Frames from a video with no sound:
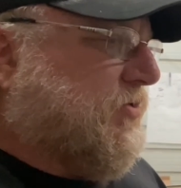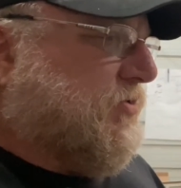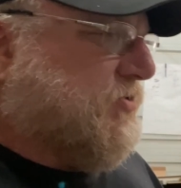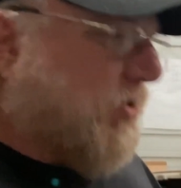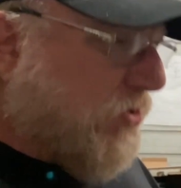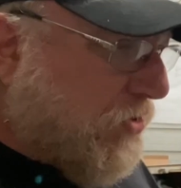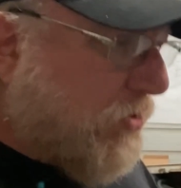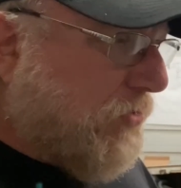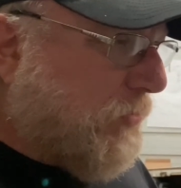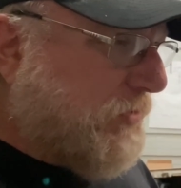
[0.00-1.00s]
So
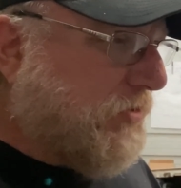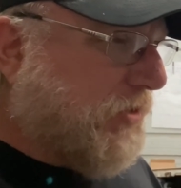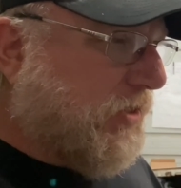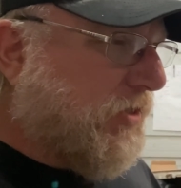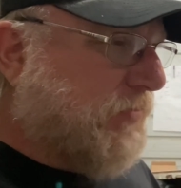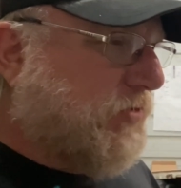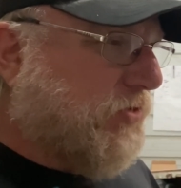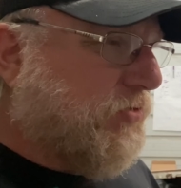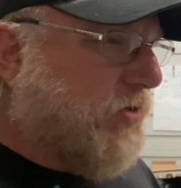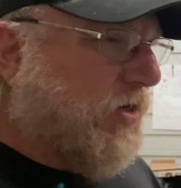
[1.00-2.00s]
we took it up
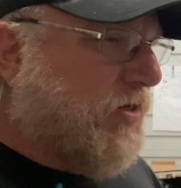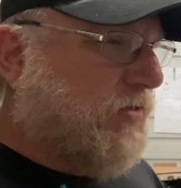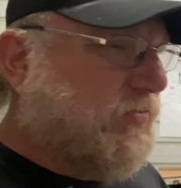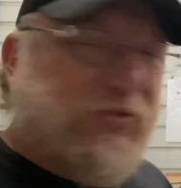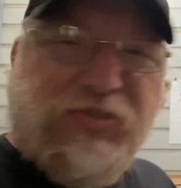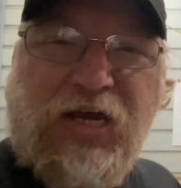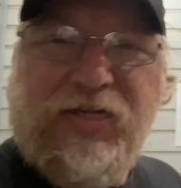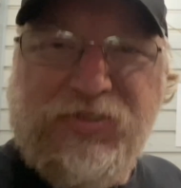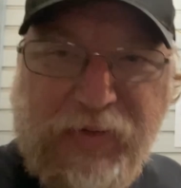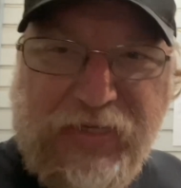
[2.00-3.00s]
to Stock
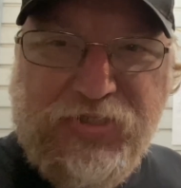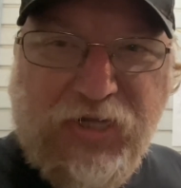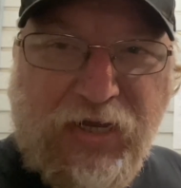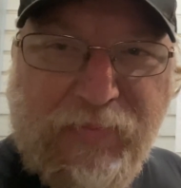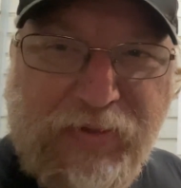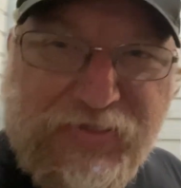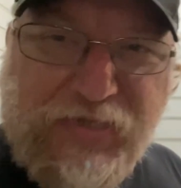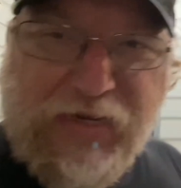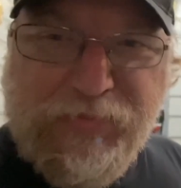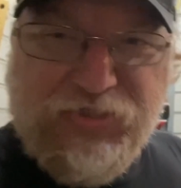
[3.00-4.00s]
Speed Shop. He's
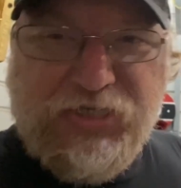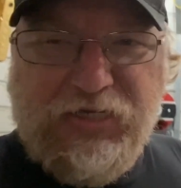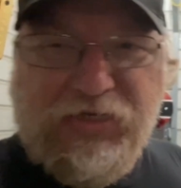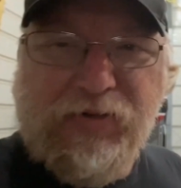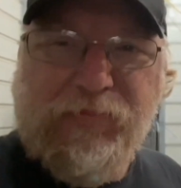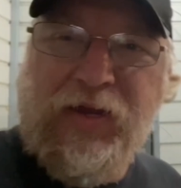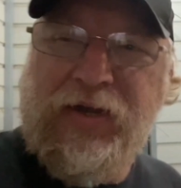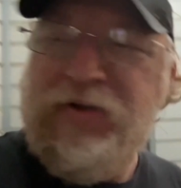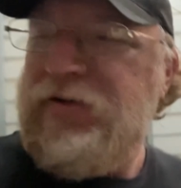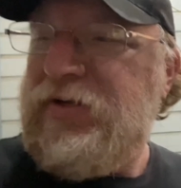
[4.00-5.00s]
got a machine up
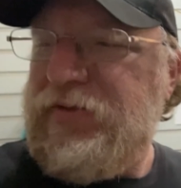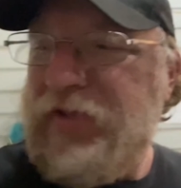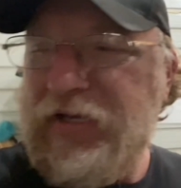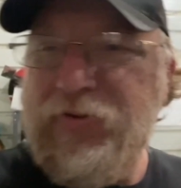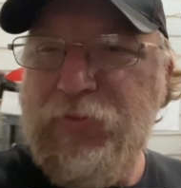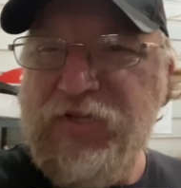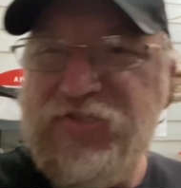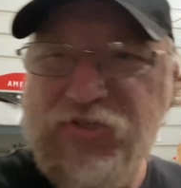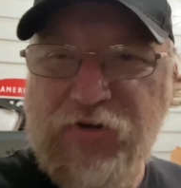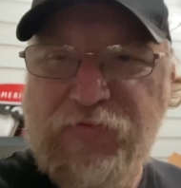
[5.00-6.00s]
there that can
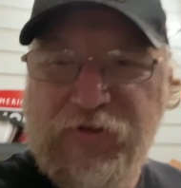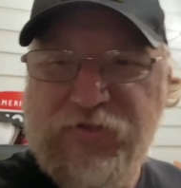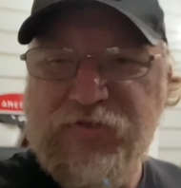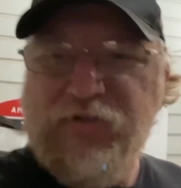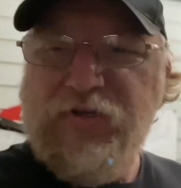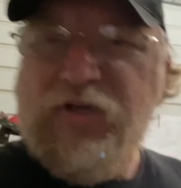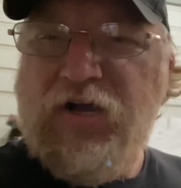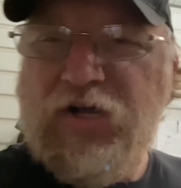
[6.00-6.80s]
resurface a